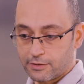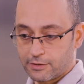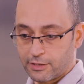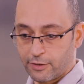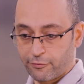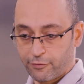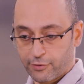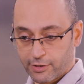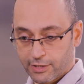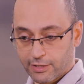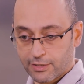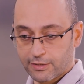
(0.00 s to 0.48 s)

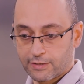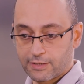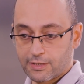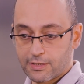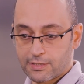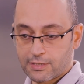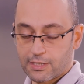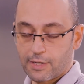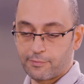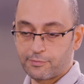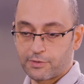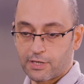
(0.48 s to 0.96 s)
difficulties
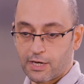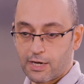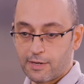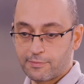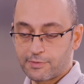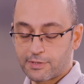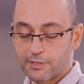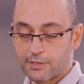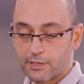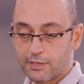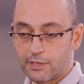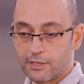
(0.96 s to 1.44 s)

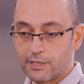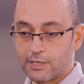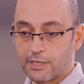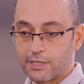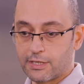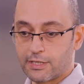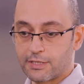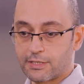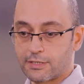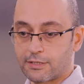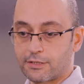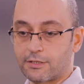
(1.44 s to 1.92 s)
sometimes
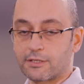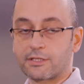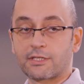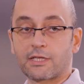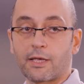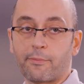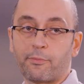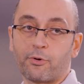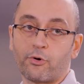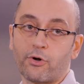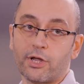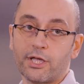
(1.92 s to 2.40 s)
is the
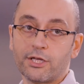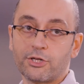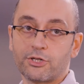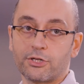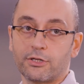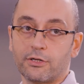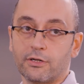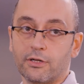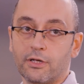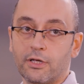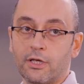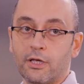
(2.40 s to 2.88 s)

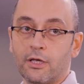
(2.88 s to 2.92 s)
separation.